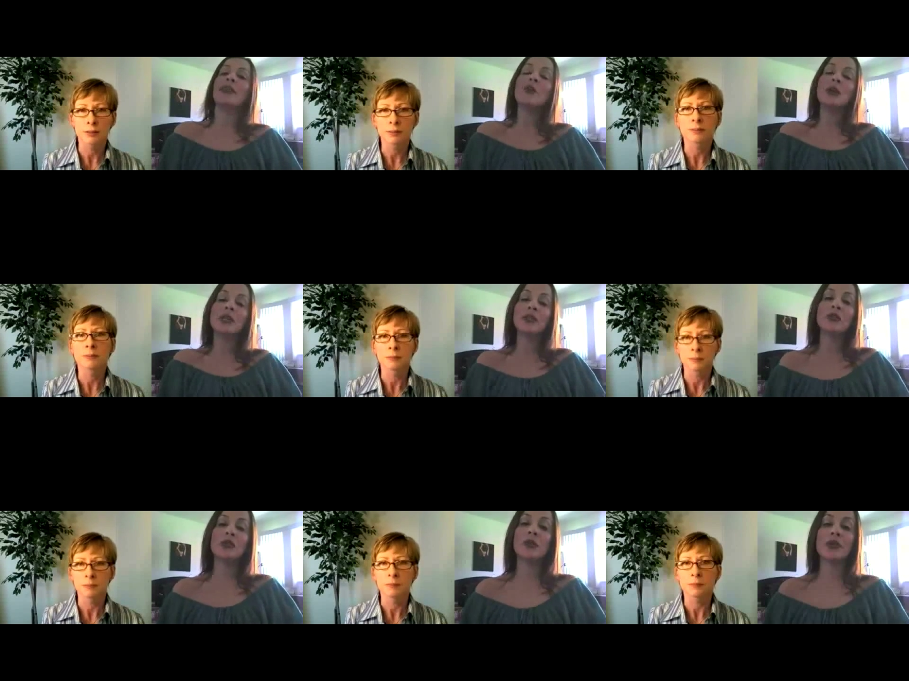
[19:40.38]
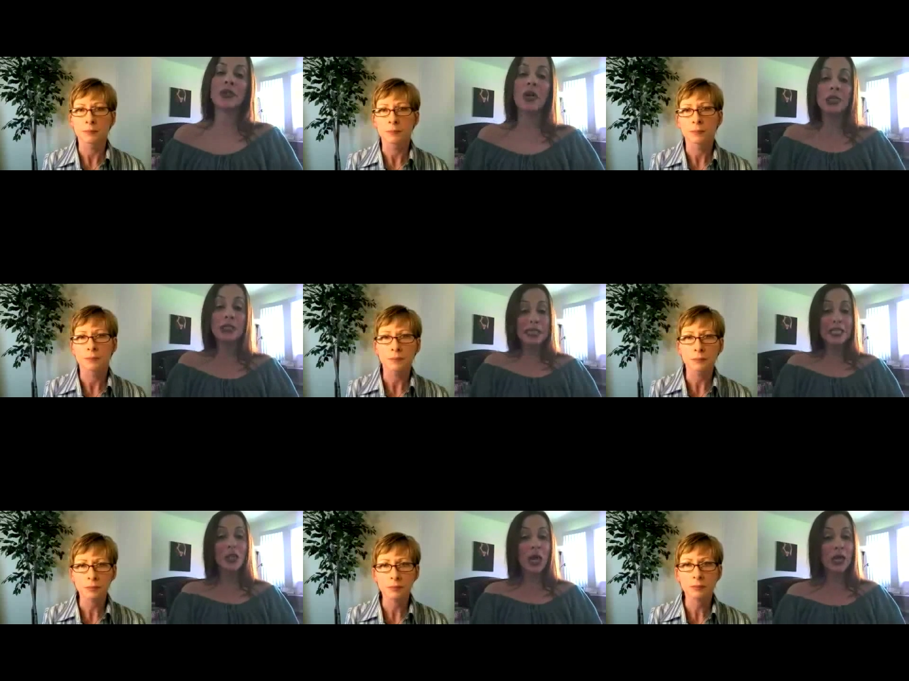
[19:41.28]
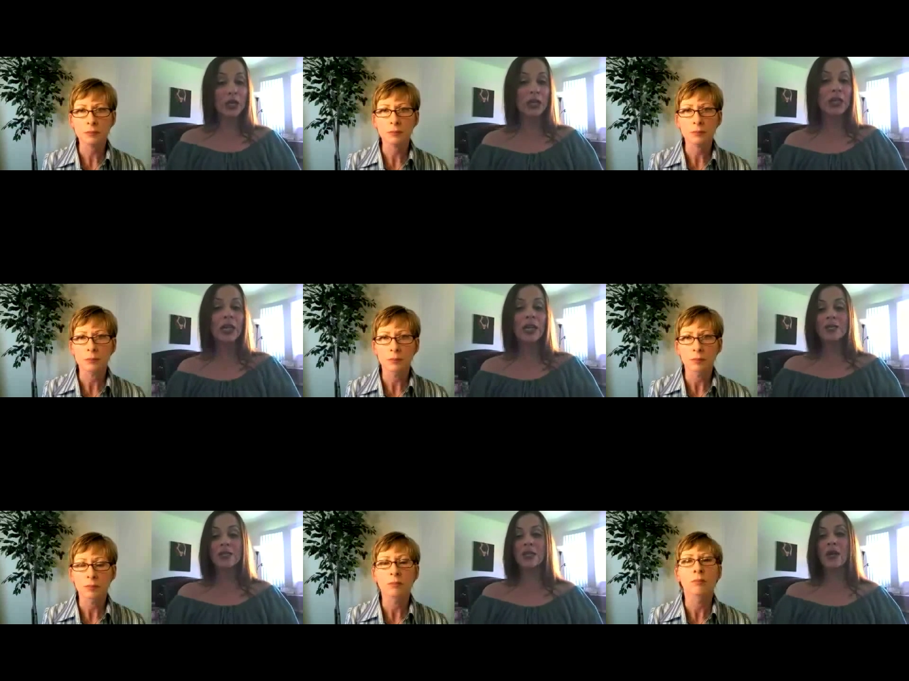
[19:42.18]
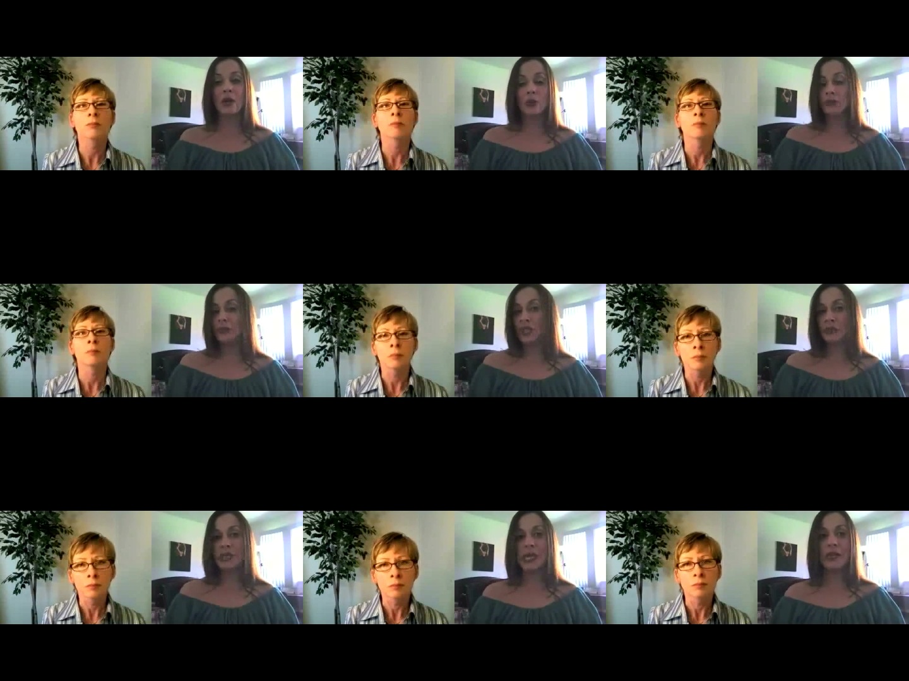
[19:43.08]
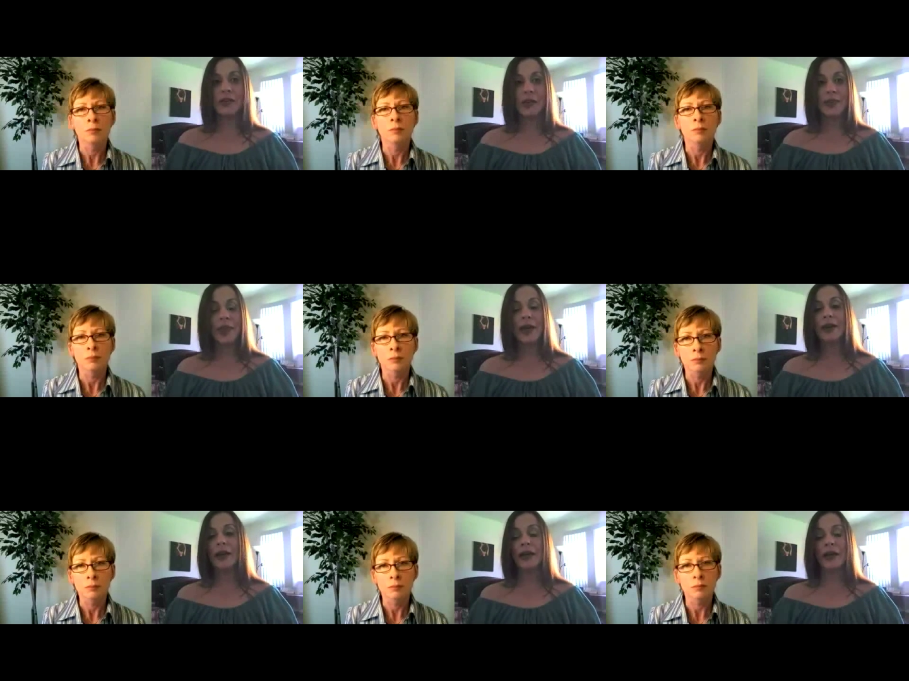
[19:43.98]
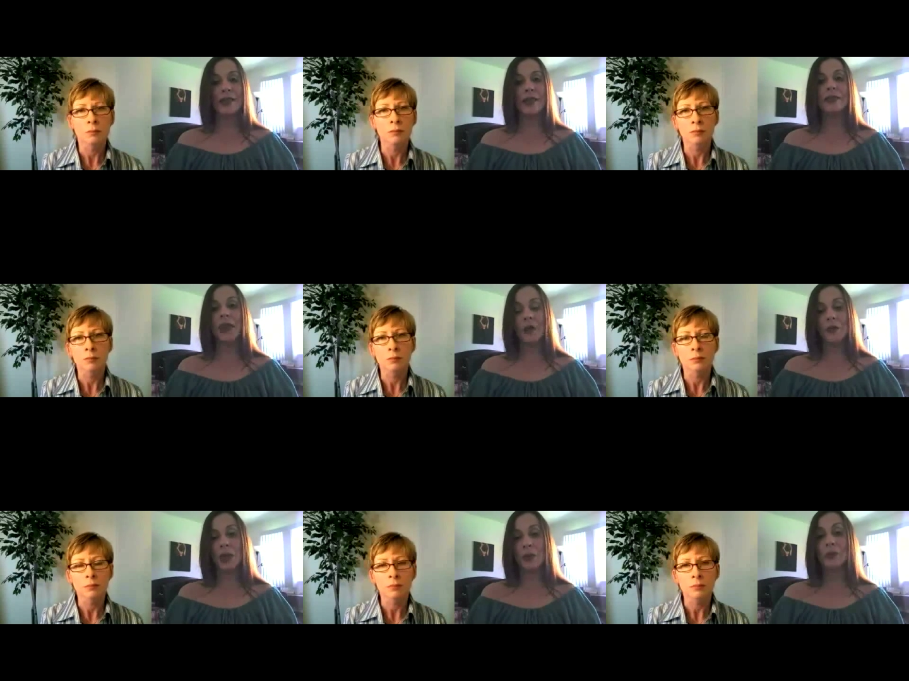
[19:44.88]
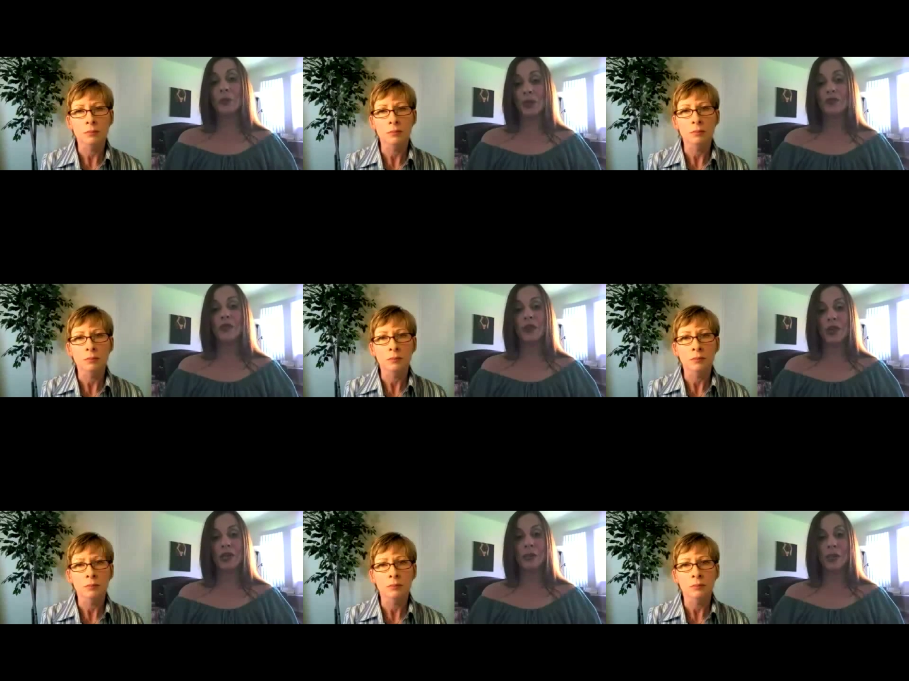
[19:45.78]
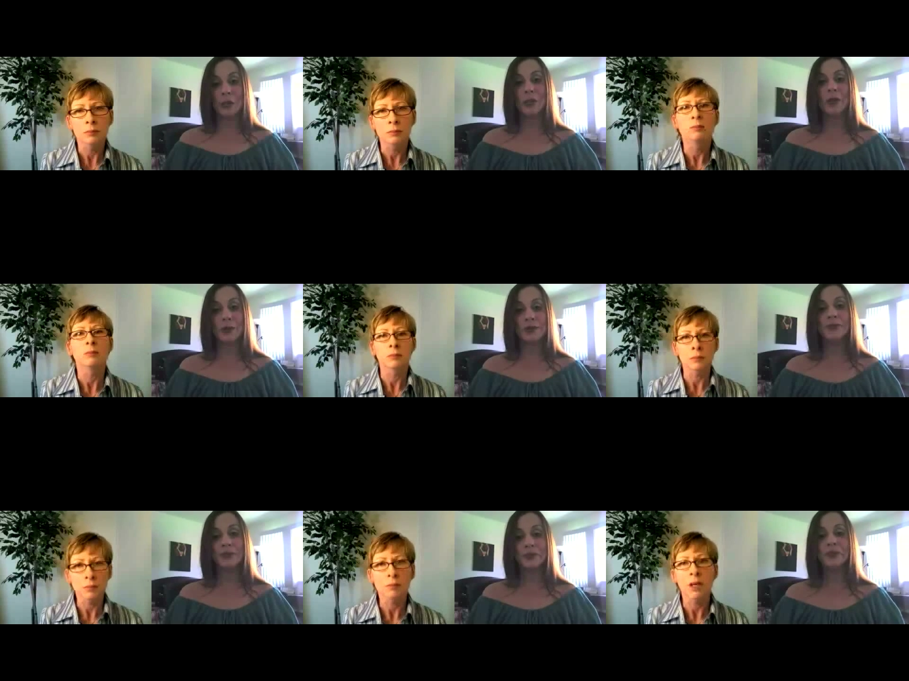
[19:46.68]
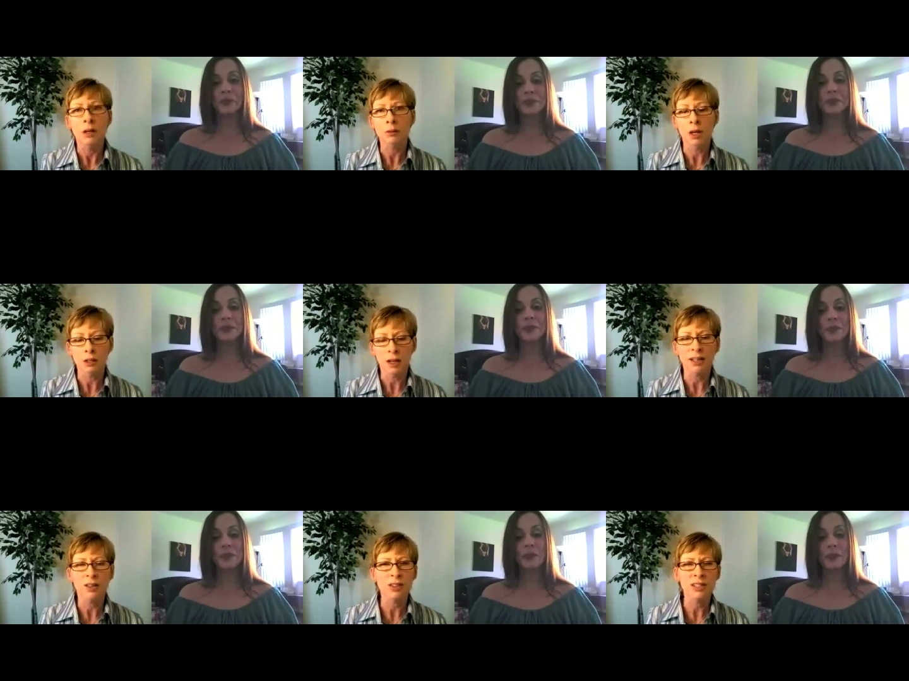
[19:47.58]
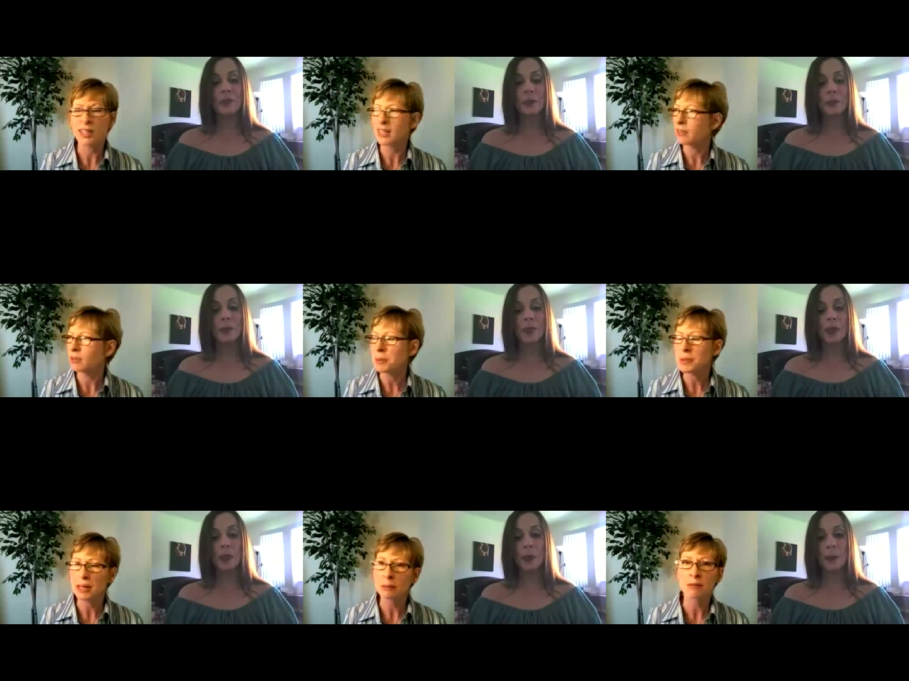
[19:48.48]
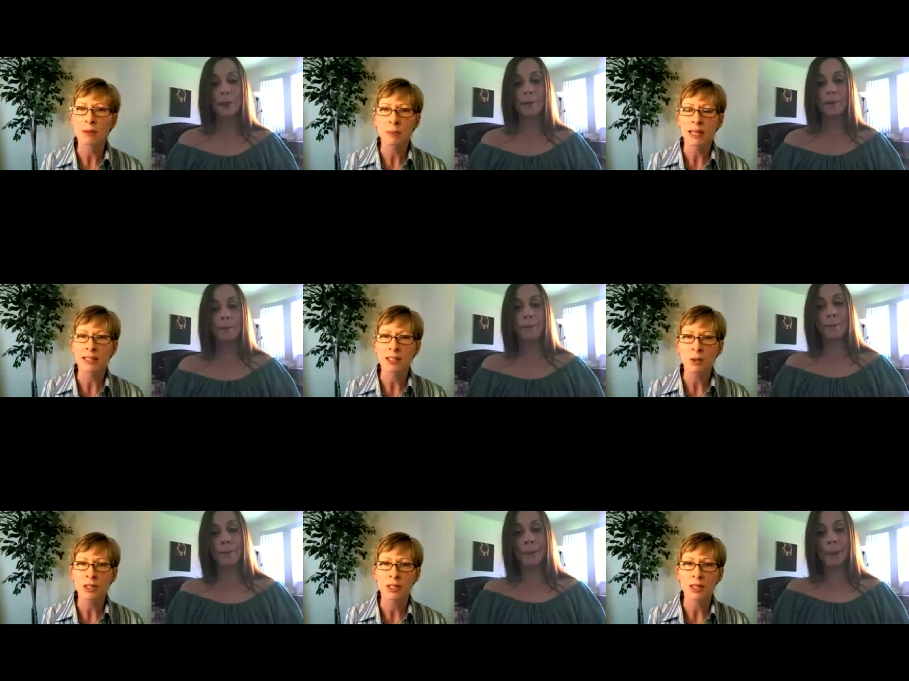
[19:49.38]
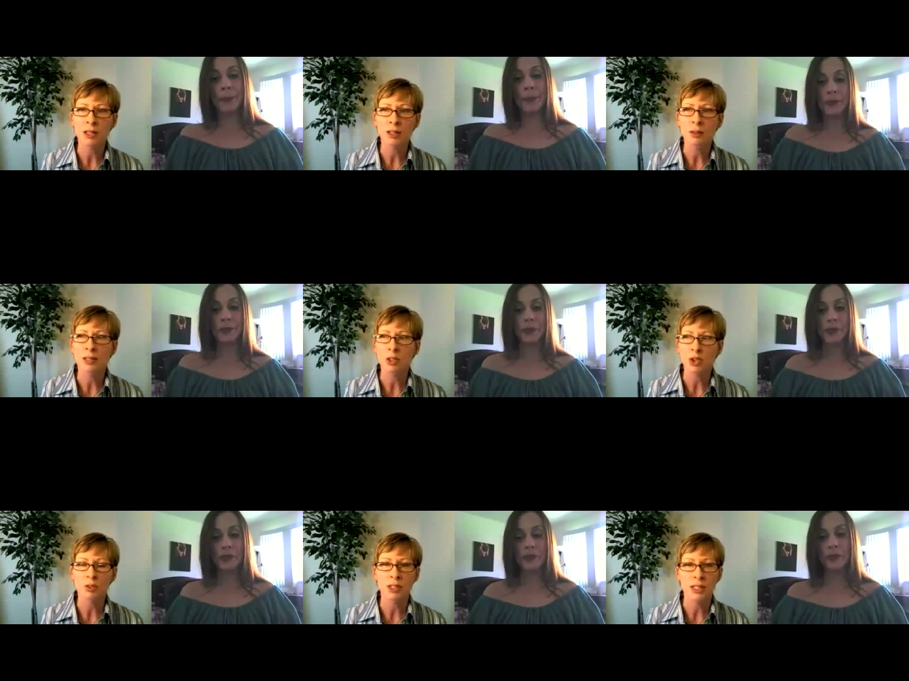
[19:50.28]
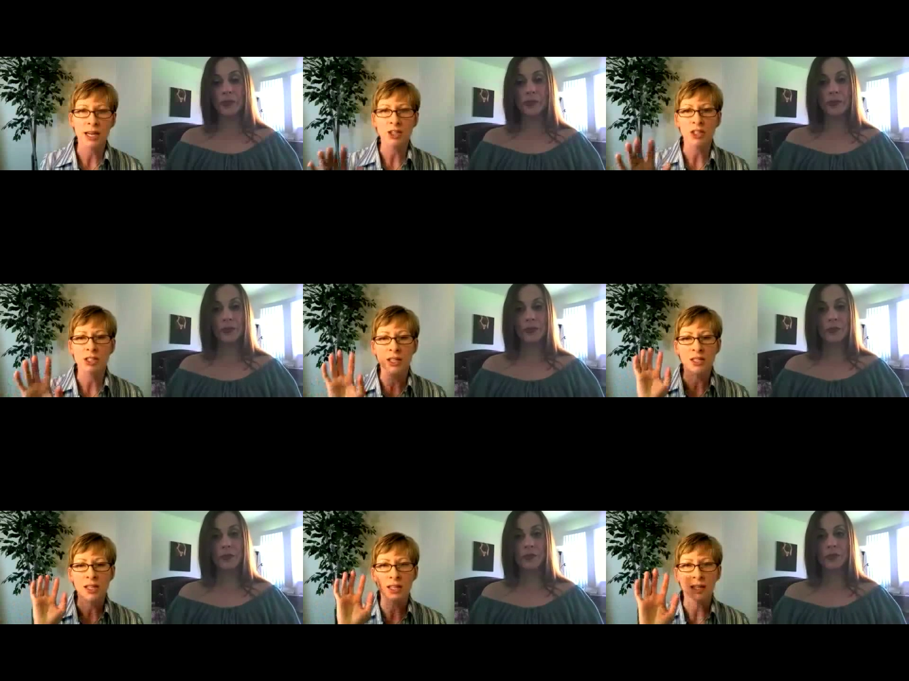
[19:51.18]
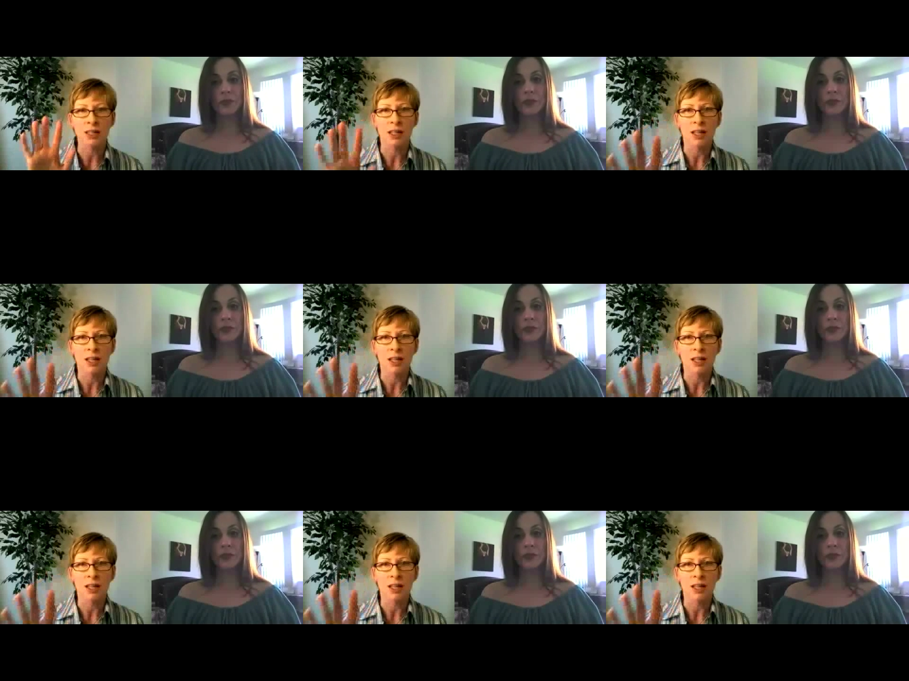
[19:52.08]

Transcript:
Speaker 1: think one of the tools is called eTracker. So, you know, take a look at that. I think that might work for
Speaker 2: a lot of people. Okay. I noticed, I can't remember the name of it, but I did notice that there was a service that actually does like a,